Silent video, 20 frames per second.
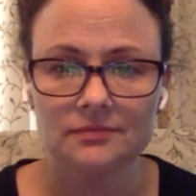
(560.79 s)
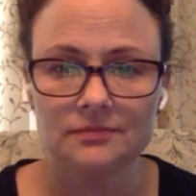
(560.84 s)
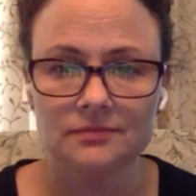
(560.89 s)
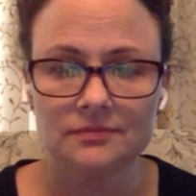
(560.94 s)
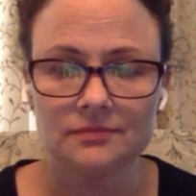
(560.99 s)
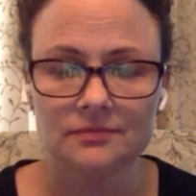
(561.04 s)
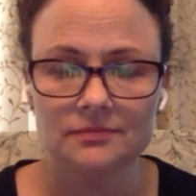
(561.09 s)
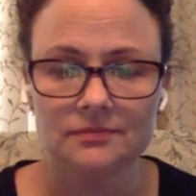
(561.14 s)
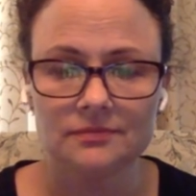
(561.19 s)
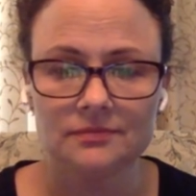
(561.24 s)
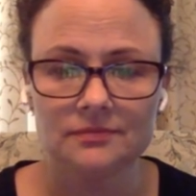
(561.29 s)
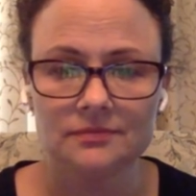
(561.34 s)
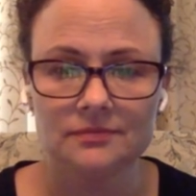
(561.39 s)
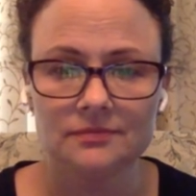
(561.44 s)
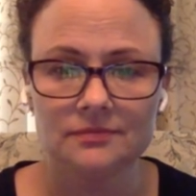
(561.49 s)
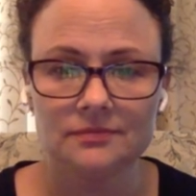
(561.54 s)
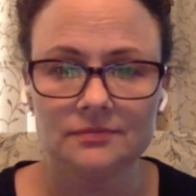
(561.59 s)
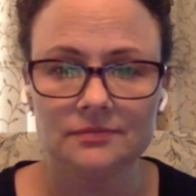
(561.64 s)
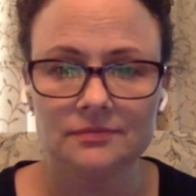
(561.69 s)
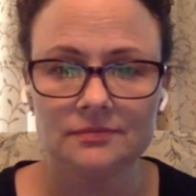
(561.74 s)

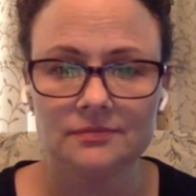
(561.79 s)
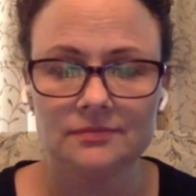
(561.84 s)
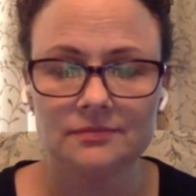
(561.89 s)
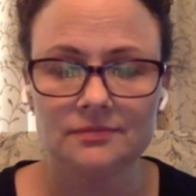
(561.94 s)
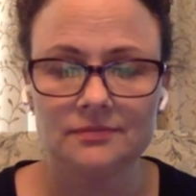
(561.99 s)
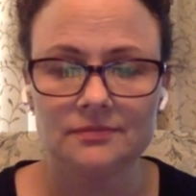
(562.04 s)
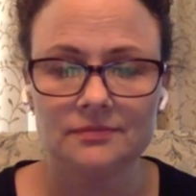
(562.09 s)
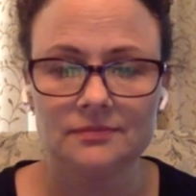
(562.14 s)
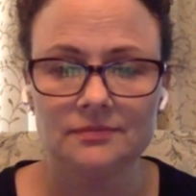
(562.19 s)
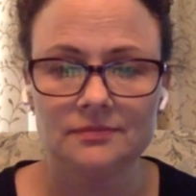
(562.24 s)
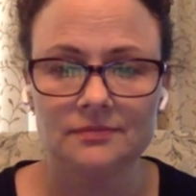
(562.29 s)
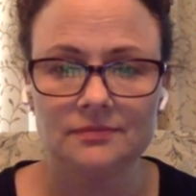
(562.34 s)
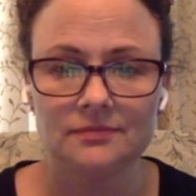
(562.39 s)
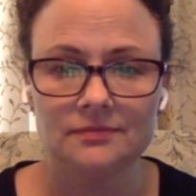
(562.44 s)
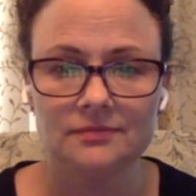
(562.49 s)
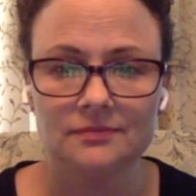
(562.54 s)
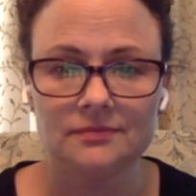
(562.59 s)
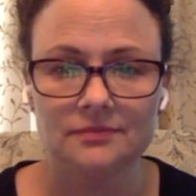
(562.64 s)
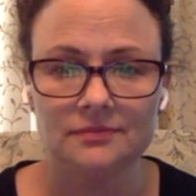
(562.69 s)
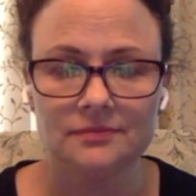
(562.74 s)

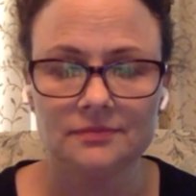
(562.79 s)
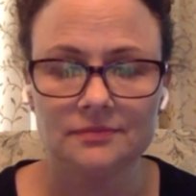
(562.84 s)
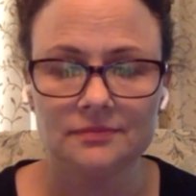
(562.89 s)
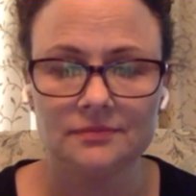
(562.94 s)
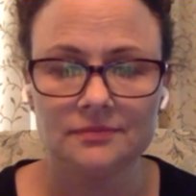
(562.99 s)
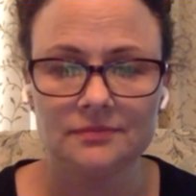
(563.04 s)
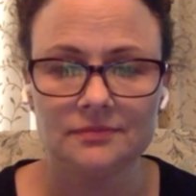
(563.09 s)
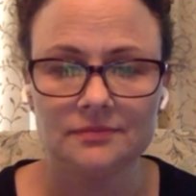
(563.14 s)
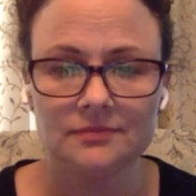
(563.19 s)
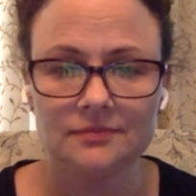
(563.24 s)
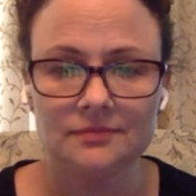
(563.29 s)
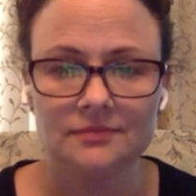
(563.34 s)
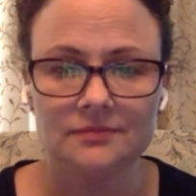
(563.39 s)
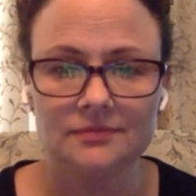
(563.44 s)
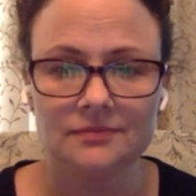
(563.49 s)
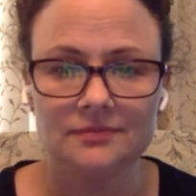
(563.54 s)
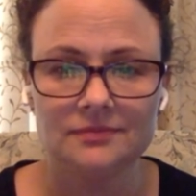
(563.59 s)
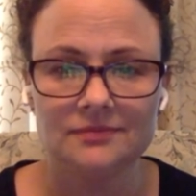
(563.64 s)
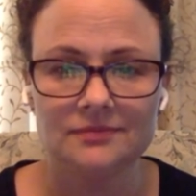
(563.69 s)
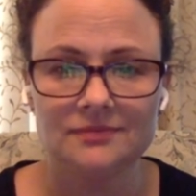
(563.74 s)

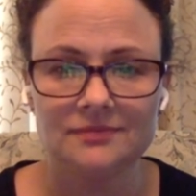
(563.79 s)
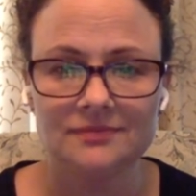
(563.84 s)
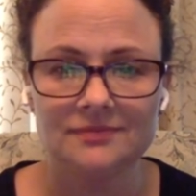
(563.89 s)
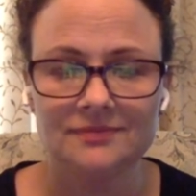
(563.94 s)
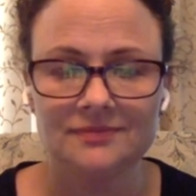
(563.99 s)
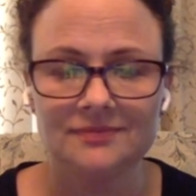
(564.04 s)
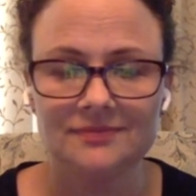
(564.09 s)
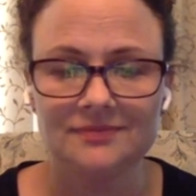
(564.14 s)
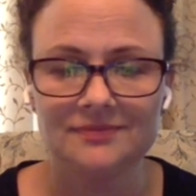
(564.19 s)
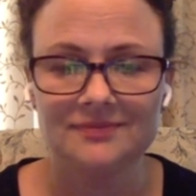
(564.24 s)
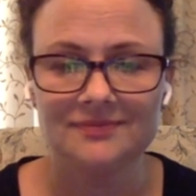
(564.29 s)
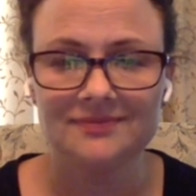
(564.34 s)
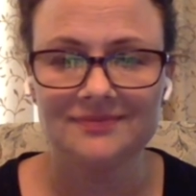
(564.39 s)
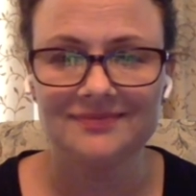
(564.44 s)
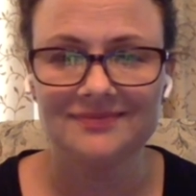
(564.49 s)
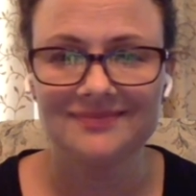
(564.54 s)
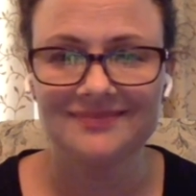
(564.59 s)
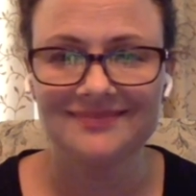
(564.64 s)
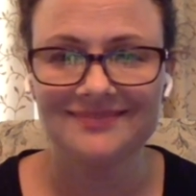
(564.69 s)
(not speaking)